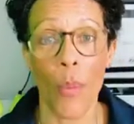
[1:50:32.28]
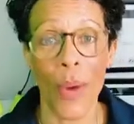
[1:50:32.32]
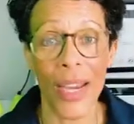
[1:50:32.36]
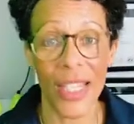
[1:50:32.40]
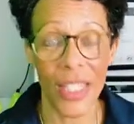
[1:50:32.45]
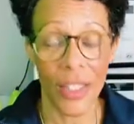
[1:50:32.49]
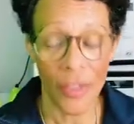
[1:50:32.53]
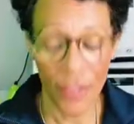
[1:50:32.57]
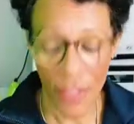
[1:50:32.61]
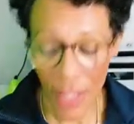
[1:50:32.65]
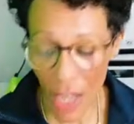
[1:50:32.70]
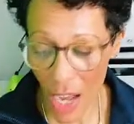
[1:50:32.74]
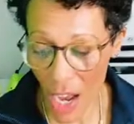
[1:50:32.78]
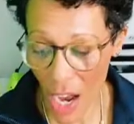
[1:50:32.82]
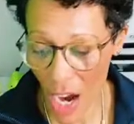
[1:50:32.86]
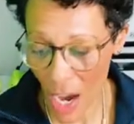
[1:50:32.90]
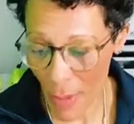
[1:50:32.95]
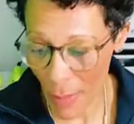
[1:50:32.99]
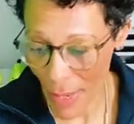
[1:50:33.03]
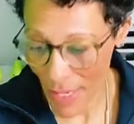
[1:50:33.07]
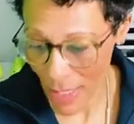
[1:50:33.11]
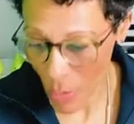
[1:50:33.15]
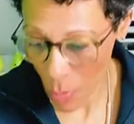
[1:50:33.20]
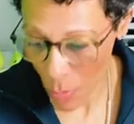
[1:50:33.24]
a waste of
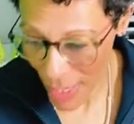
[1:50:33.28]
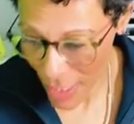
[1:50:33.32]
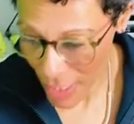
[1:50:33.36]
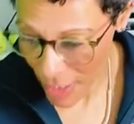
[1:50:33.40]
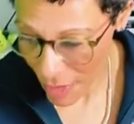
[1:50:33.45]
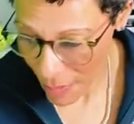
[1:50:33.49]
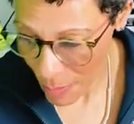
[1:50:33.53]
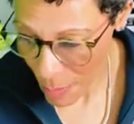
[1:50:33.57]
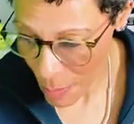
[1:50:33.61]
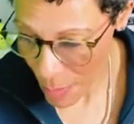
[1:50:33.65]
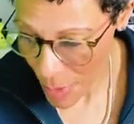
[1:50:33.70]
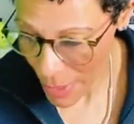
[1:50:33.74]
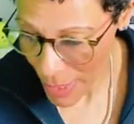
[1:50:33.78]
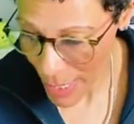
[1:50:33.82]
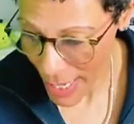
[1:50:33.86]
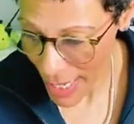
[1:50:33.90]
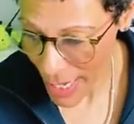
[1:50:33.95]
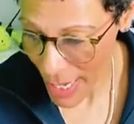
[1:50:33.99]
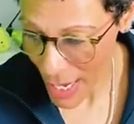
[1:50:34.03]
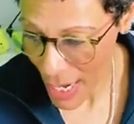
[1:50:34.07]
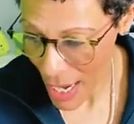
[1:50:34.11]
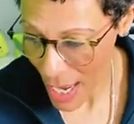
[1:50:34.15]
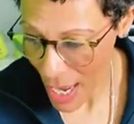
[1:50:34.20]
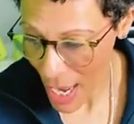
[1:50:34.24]
time, it's a waste of
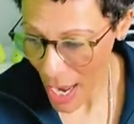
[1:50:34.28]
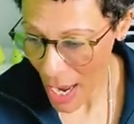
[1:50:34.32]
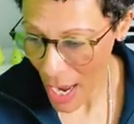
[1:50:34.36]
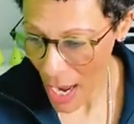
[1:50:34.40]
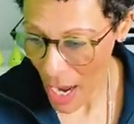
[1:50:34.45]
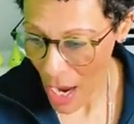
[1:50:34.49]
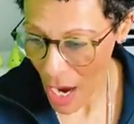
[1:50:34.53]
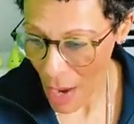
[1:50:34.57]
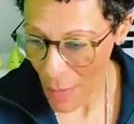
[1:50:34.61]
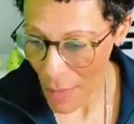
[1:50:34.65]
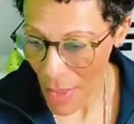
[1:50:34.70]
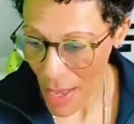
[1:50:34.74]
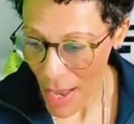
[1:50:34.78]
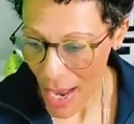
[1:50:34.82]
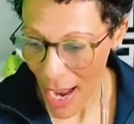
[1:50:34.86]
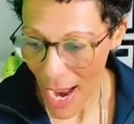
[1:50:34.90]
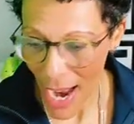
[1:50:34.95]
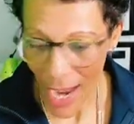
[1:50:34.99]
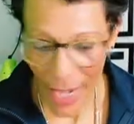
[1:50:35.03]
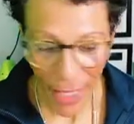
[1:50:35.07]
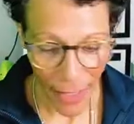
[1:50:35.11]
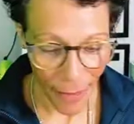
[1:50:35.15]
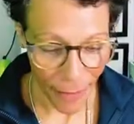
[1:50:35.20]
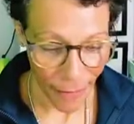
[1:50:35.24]
money,
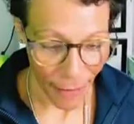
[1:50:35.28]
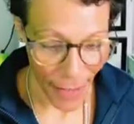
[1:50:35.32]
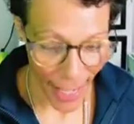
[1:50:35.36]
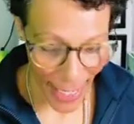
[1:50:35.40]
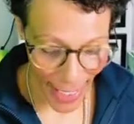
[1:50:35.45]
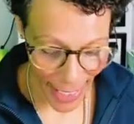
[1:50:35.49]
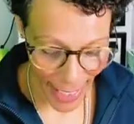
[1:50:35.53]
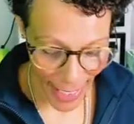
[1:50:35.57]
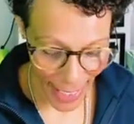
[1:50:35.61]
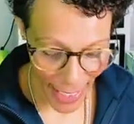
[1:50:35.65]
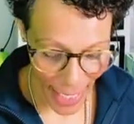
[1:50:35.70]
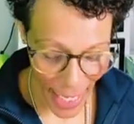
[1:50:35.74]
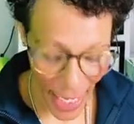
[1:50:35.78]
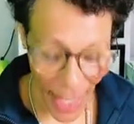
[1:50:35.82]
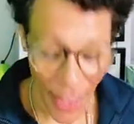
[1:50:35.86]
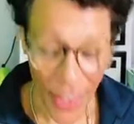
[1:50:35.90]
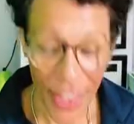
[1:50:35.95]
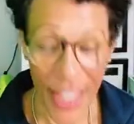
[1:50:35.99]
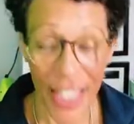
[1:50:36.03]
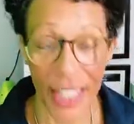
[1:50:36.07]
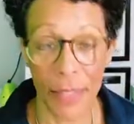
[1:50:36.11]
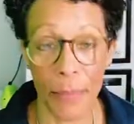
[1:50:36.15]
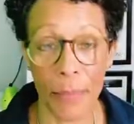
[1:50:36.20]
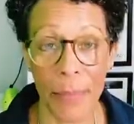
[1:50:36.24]
and failing
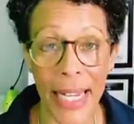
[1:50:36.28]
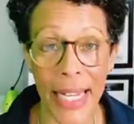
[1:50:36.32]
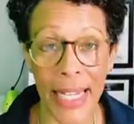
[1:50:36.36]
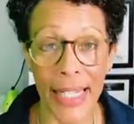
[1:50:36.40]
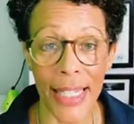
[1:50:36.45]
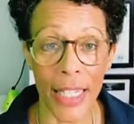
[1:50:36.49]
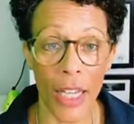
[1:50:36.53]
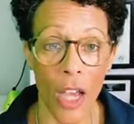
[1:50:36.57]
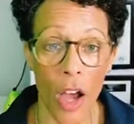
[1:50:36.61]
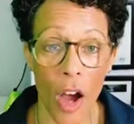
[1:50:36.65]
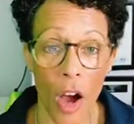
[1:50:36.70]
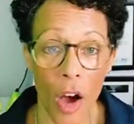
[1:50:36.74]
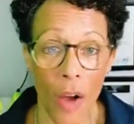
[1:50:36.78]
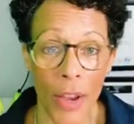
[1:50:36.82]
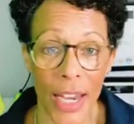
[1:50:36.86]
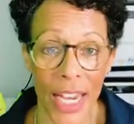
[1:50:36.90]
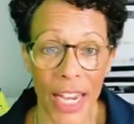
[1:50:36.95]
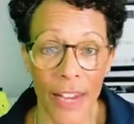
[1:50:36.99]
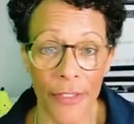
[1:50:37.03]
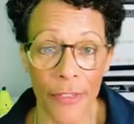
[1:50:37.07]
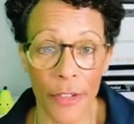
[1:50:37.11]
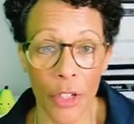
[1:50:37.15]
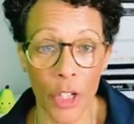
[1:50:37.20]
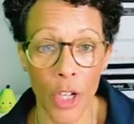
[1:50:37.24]
is, means they can't
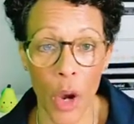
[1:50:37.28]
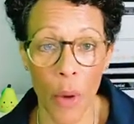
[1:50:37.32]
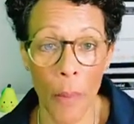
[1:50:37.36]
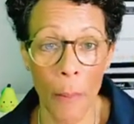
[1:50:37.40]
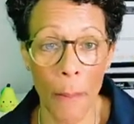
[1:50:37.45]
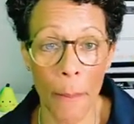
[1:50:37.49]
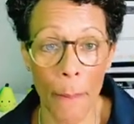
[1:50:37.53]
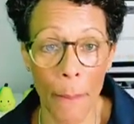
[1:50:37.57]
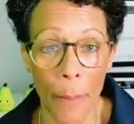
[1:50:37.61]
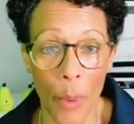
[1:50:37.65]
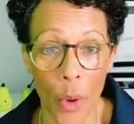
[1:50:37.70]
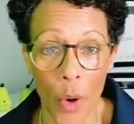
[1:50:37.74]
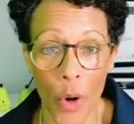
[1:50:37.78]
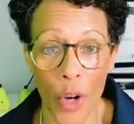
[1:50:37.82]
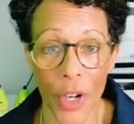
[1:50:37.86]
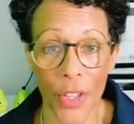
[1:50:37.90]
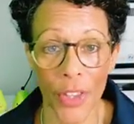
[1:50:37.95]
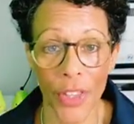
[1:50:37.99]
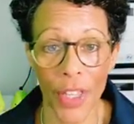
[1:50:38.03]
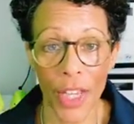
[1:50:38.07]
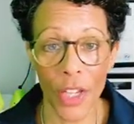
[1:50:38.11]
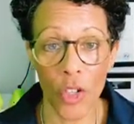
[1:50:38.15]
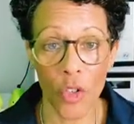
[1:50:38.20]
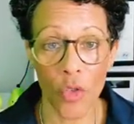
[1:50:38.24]
even go and
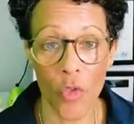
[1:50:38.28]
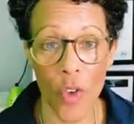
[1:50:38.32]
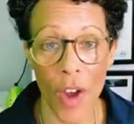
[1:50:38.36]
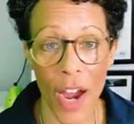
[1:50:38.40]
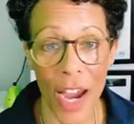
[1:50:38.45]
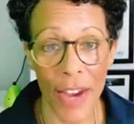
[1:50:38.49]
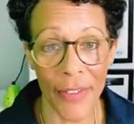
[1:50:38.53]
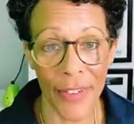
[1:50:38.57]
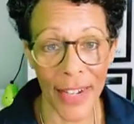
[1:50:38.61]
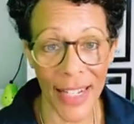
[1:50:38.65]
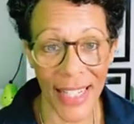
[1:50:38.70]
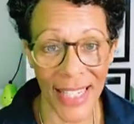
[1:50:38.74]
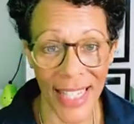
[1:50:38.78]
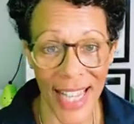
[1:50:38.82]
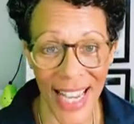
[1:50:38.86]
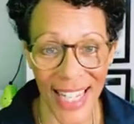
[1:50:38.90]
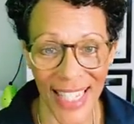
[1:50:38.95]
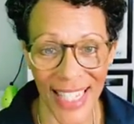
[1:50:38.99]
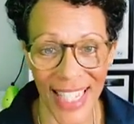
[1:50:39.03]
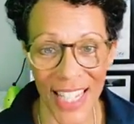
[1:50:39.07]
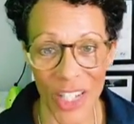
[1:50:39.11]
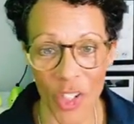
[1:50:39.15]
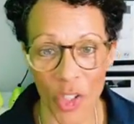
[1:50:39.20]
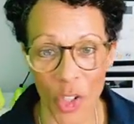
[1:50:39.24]
book their driving
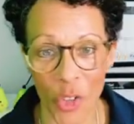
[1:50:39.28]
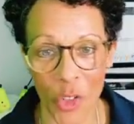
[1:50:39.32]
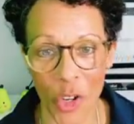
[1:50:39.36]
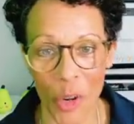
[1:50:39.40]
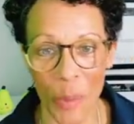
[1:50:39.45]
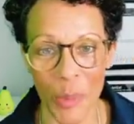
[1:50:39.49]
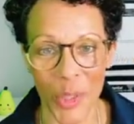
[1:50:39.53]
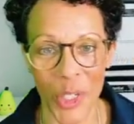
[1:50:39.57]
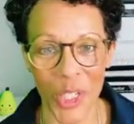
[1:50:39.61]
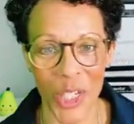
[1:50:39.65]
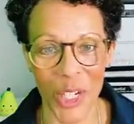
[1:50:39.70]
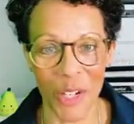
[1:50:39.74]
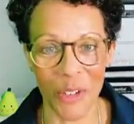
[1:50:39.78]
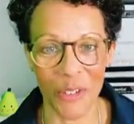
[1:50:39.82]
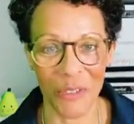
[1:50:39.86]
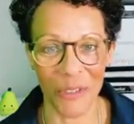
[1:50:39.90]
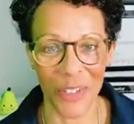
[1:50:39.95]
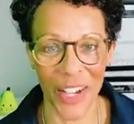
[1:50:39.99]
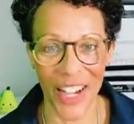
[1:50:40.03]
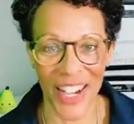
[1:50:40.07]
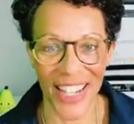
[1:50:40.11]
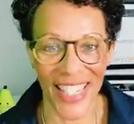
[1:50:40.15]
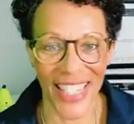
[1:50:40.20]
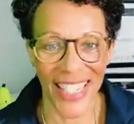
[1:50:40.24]
test. They should have come to you
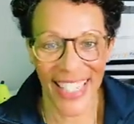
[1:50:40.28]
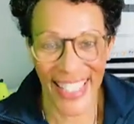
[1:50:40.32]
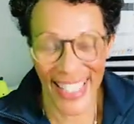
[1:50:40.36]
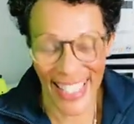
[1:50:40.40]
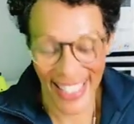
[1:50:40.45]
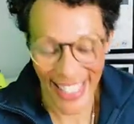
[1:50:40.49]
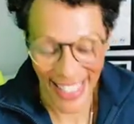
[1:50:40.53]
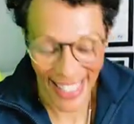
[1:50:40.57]
first.